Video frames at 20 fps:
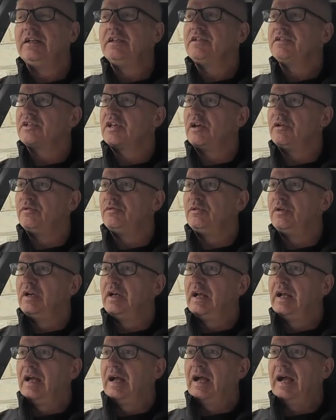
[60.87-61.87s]
So,
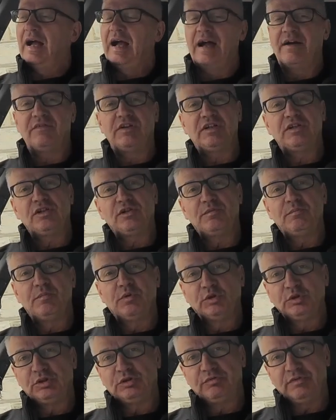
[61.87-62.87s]
having done
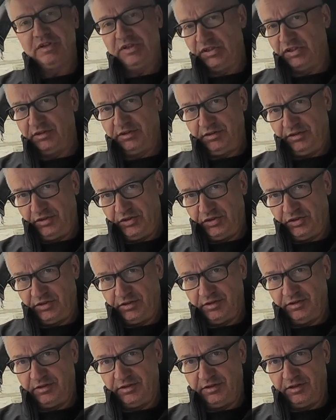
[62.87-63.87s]
much research
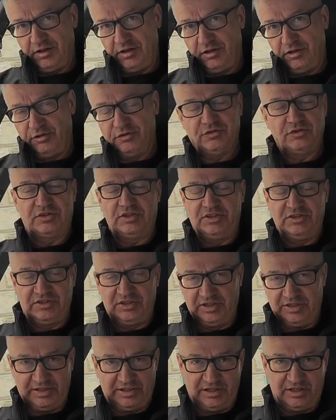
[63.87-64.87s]
on
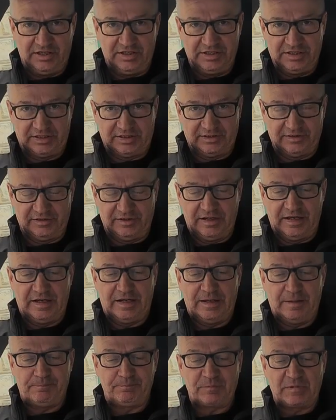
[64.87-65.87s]
Tinternet
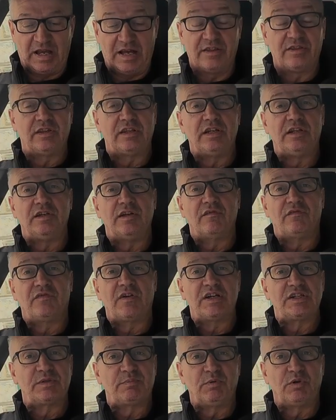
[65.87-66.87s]
and the
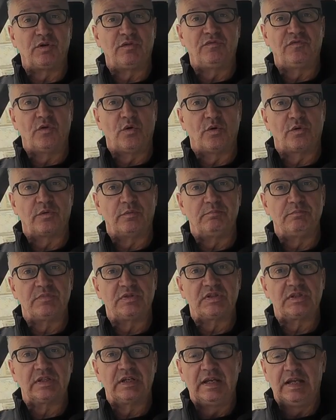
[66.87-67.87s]
Facebook
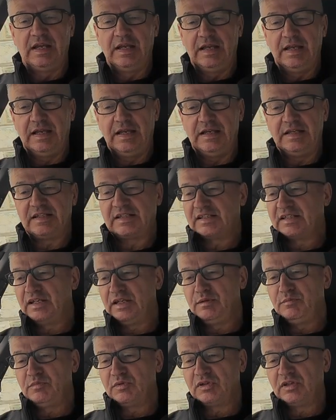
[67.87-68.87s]
forums, it
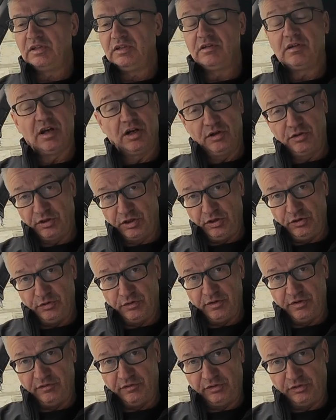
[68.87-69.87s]
seems that you can't
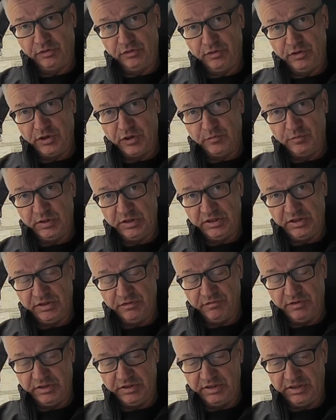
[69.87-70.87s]
cure it through the
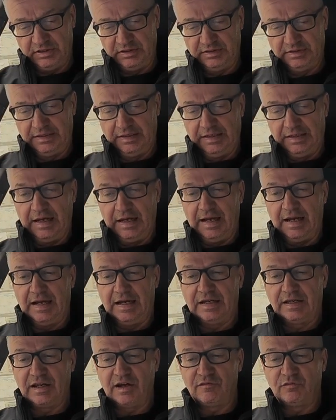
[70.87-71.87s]
OBD reader.
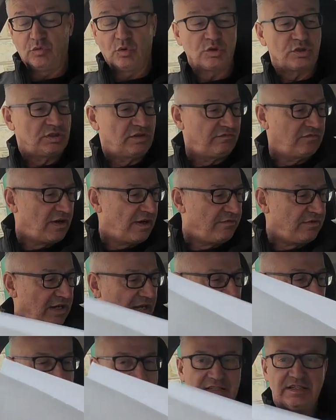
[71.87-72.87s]
And I've watched a very
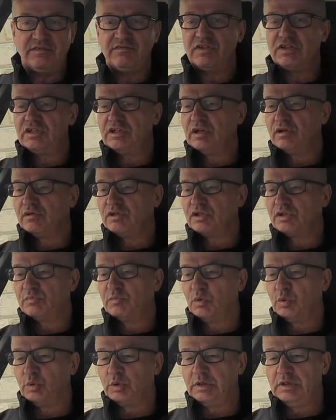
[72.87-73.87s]
handy video this
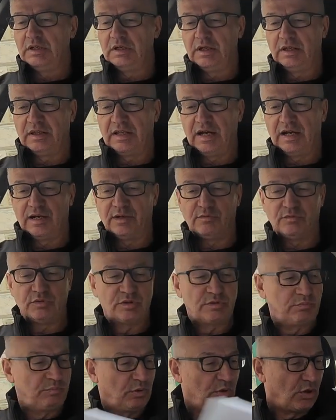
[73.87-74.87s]
morning that I
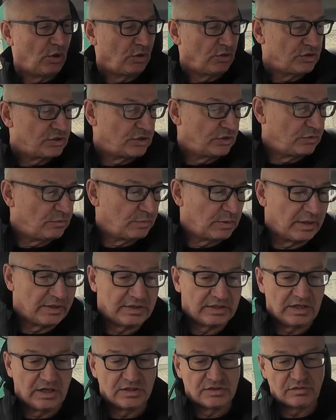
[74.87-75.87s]
was put onto by
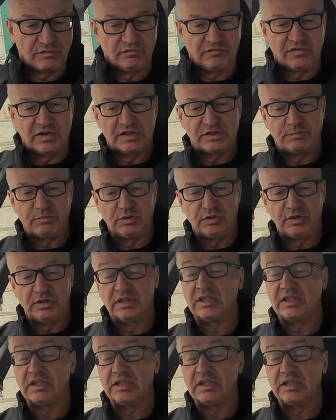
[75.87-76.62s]
the guys on Facebook.